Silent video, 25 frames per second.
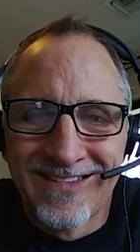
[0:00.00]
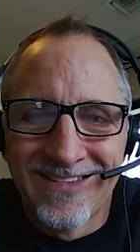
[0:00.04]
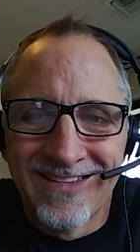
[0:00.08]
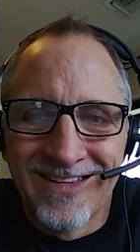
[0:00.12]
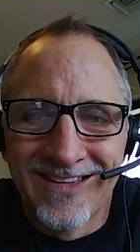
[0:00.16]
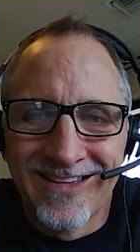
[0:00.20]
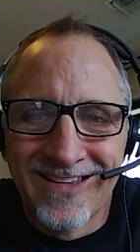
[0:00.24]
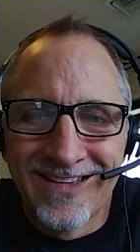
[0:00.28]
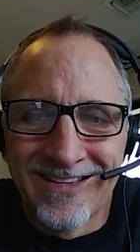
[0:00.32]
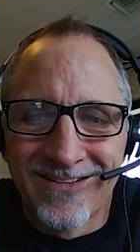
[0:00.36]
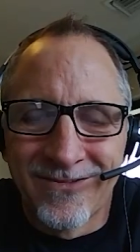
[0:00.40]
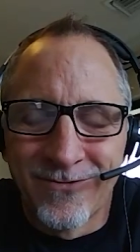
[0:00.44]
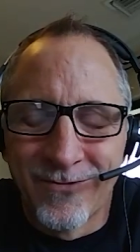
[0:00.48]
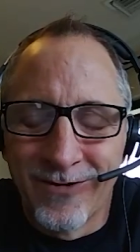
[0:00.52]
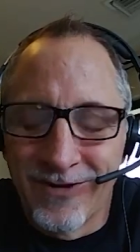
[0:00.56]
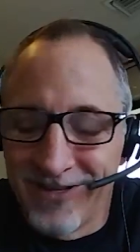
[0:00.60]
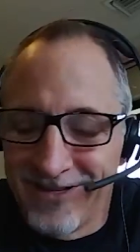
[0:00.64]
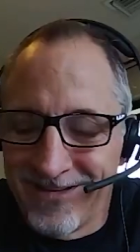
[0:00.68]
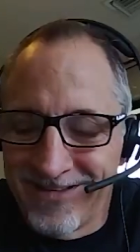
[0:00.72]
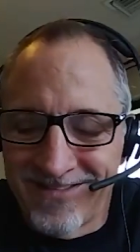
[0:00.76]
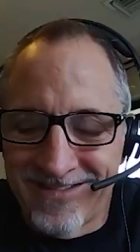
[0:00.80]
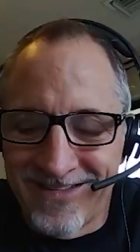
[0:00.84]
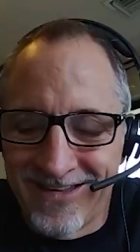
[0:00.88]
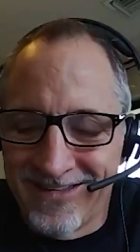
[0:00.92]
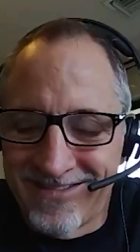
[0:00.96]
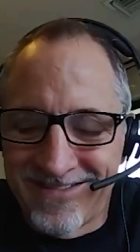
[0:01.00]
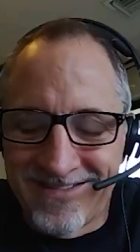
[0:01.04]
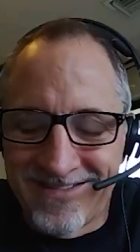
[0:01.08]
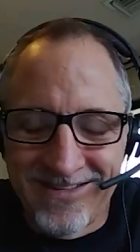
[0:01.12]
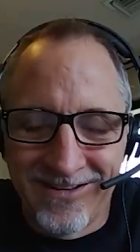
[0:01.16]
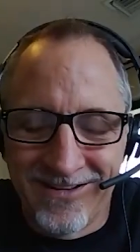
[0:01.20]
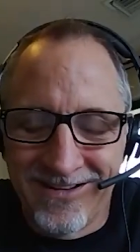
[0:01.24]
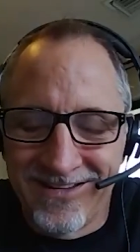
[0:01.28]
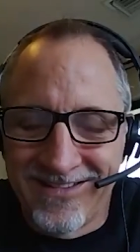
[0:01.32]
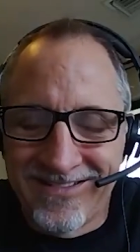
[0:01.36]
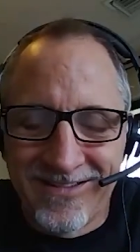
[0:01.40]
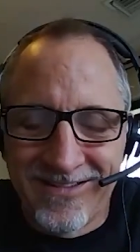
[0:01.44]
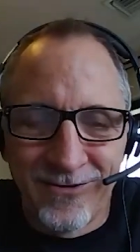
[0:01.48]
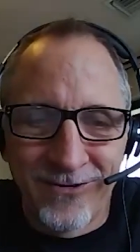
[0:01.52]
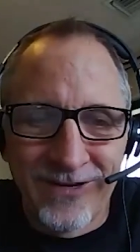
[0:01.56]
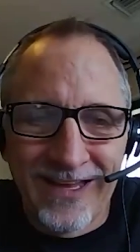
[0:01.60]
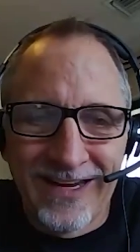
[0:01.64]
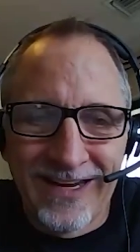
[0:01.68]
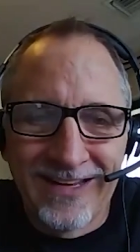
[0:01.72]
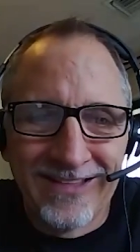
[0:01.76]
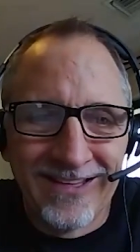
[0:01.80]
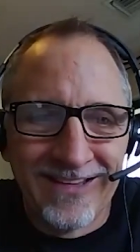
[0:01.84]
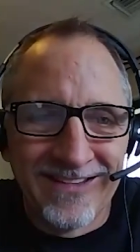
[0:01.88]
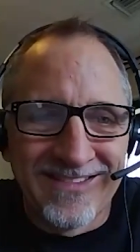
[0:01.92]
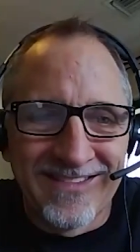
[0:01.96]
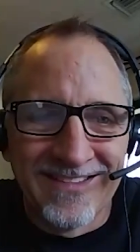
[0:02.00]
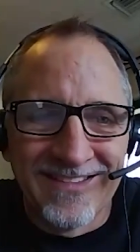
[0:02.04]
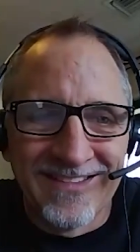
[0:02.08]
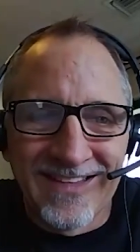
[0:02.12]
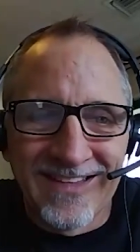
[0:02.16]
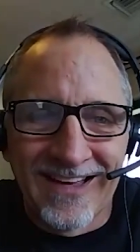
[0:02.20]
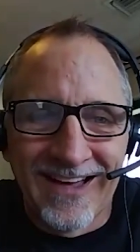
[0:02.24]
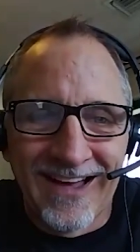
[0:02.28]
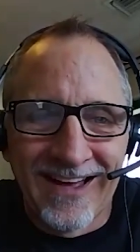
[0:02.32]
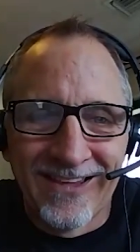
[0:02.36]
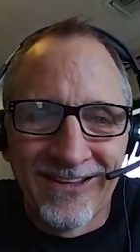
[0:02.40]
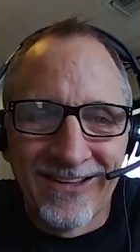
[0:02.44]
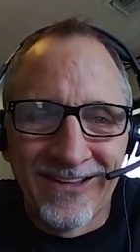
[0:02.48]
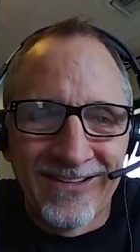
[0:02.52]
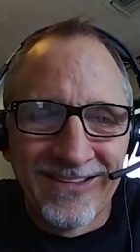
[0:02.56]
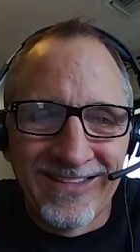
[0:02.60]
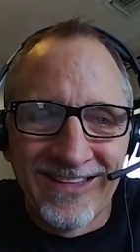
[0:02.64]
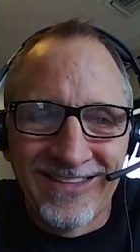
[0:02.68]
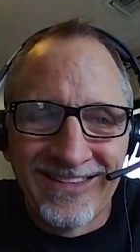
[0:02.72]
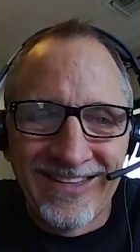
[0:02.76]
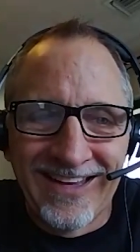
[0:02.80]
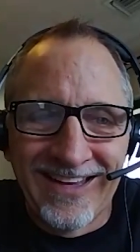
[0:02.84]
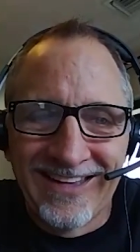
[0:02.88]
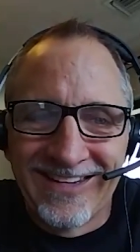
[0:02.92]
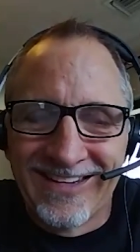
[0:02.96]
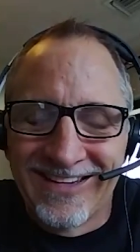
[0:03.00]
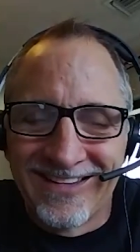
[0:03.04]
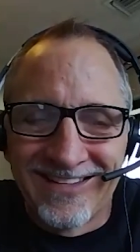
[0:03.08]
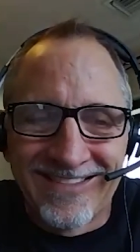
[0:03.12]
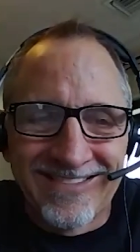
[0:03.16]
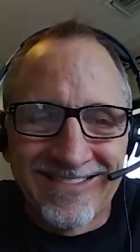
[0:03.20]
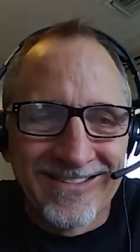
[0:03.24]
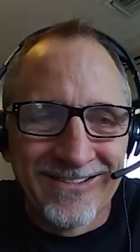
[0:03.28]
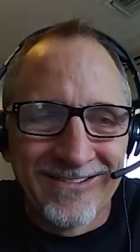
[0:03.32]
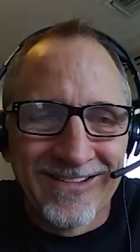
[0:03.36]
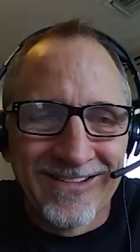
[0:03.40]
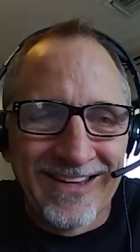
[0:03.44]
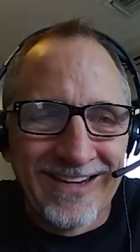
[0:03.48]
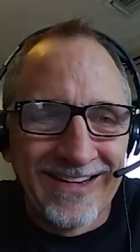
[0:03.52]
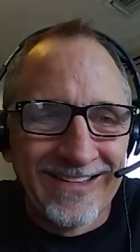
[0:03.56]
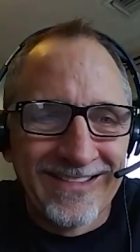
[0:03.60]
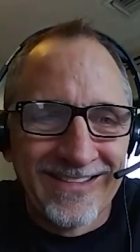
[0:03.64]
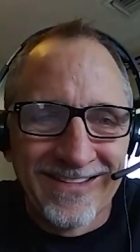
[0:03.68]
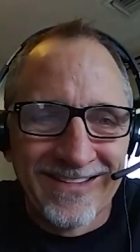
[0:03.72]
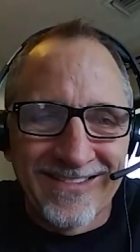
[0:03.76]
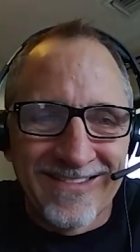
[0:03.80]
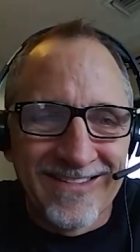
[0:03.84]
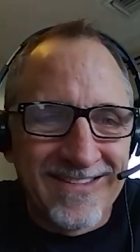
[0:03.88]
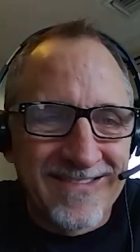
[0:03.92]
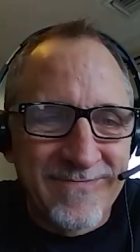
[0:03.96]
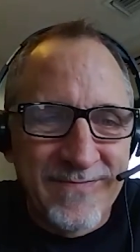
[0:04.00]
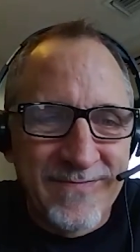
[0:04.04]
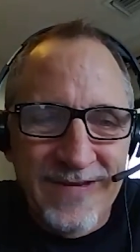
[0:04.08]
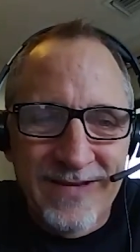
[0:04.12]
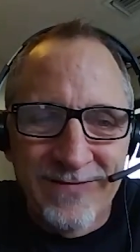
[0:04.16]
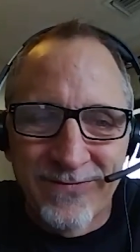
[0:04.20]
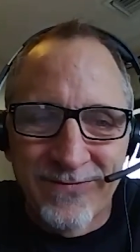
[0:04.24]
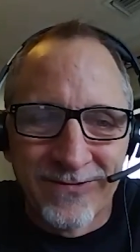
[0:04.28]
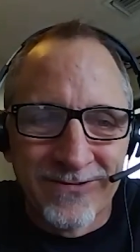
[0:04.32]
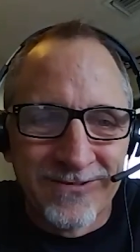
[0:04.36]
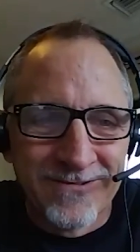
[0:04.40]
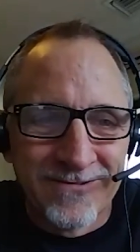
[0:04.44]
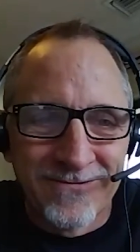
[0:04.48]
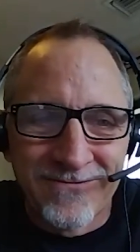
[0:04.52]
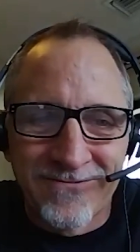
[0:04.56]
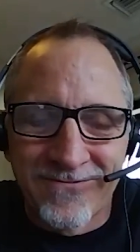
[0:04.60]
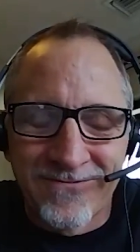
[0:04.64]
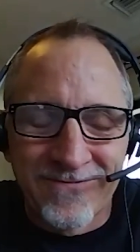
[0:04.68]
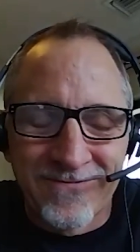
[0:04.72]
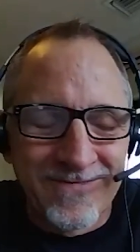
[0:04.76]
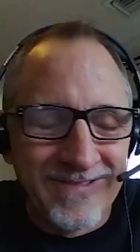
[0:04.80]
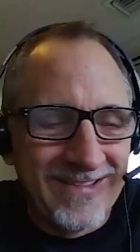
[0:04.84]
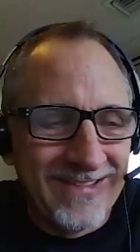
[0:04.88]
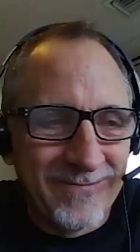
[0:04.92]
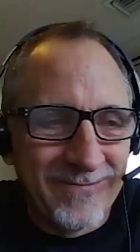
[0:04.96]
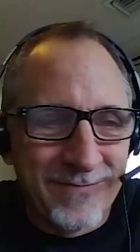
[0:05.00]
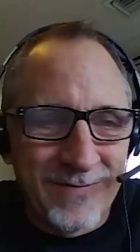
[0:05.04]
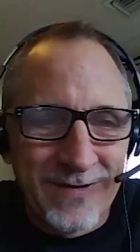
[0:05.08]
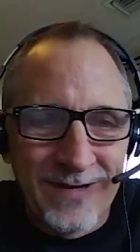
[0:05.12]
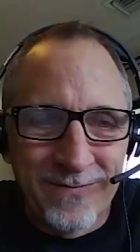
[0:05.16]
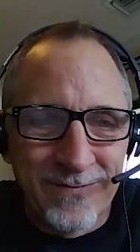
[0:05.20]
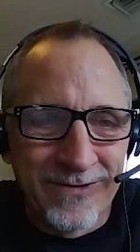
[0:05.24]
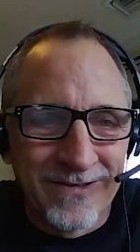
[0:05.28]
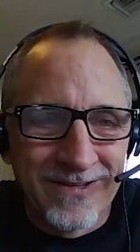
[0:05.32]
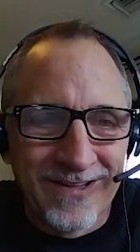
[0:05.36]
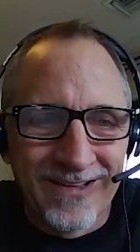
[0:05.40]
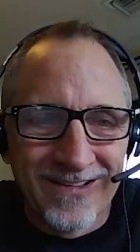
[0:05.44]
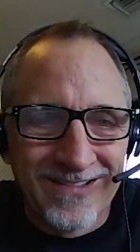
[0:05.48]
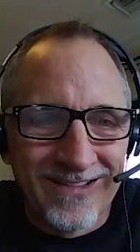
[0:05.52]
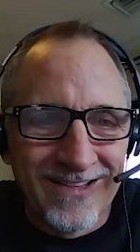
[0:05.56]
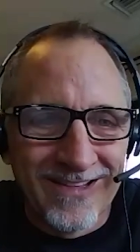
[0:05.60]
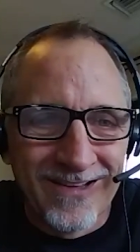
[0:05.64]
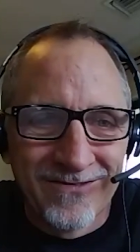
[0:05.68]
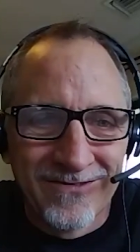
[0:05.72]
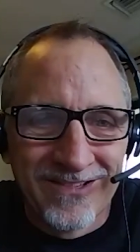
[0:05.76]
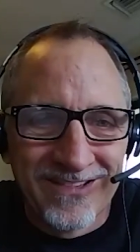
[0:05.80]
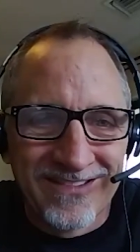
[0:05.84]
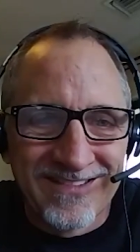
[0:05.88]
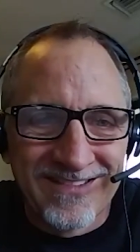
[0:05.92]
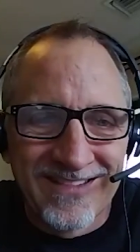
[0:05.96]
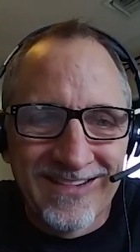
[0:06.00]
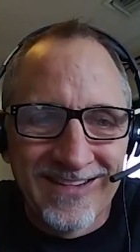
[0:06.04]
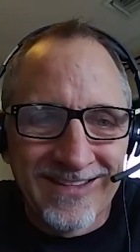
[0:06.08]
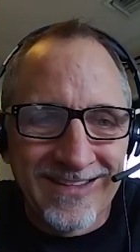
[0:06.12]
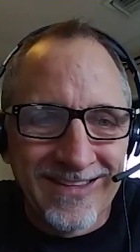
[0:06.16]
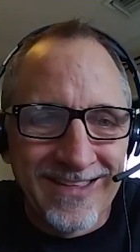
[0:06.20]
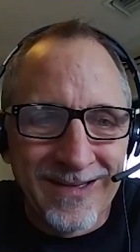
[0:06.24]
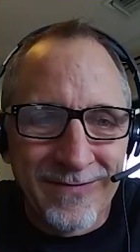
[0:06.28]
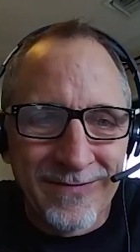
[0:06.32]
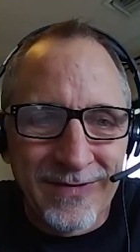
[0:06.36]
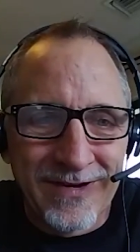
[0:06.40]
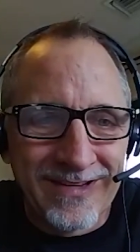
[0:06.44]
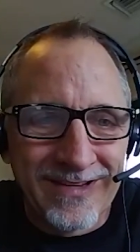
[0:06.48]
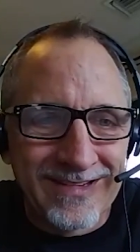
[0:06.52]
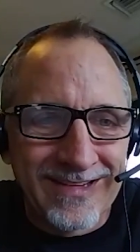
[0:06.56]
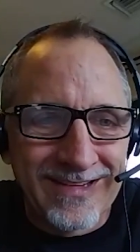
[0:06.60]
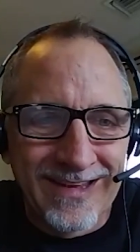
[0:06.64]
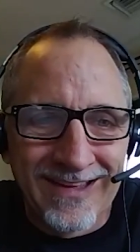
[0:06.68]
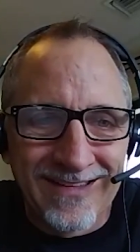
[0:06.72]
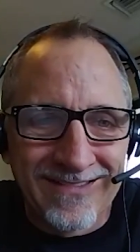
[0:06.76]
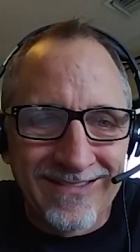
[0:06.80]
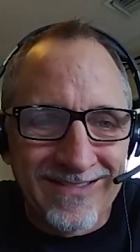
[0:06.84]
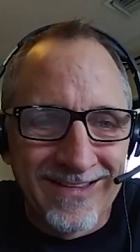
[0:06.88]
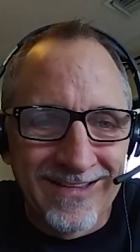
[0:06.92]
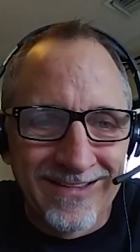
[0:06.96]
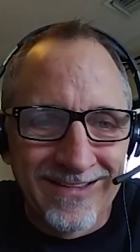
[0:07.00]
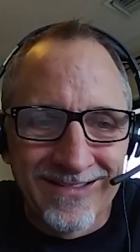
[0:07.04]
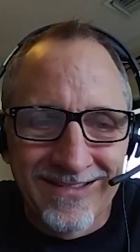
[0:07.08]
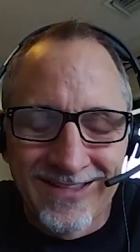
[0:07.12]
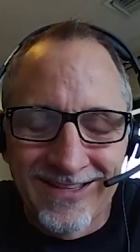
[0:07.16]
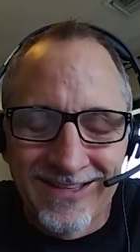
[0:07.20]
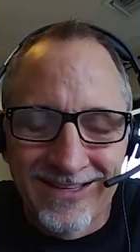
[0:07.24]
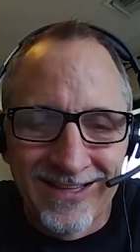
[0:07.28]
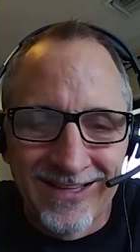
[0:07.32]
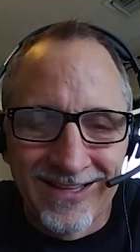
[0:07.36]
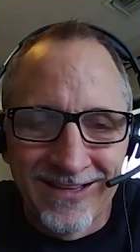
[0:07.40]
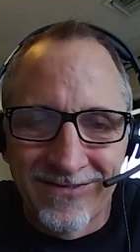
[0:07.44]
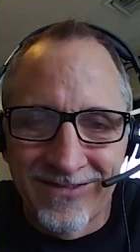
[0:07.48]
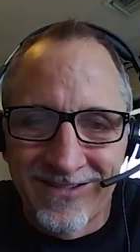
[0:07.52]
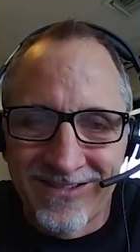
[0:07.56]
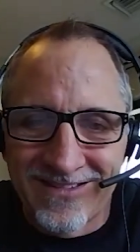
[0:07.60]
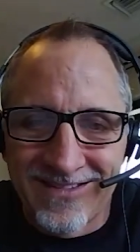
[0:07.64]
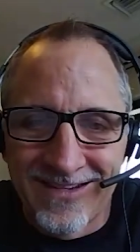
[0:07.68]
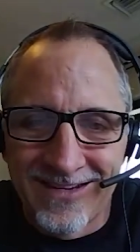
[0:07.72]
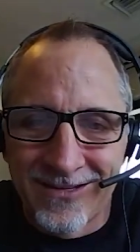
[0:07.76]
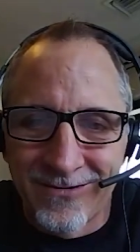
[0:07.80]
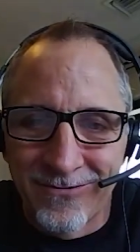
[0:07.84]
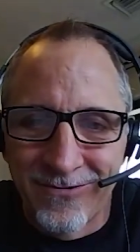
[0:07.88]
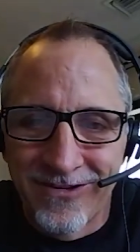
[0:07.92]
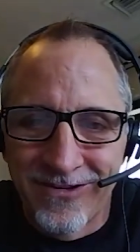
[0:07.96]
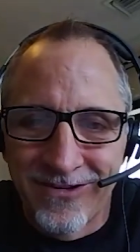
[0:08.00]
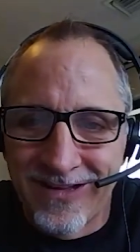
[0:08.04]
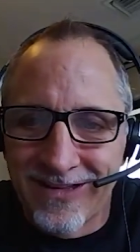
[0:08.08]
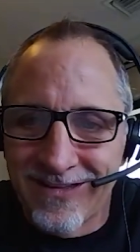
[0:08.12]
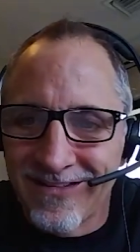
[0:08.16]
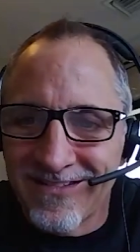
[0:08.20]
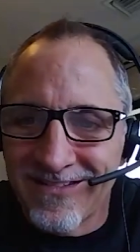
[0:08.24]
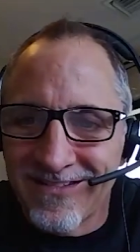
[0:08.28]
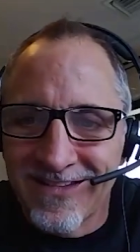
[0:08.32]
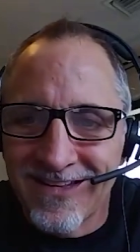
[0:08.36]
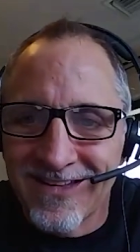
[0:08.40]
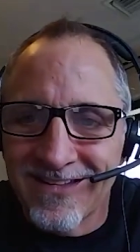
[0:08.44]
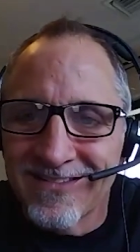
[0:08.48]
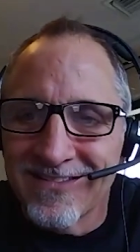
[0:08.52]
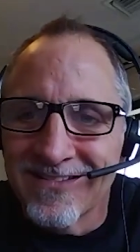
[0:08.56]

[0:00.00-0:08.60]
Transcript: Yeah, well, it's it's still it's still getting listens. I, I look at the data; it's still getting listens. People people lo- love listening to that podcast. They they love listening to what you had to say.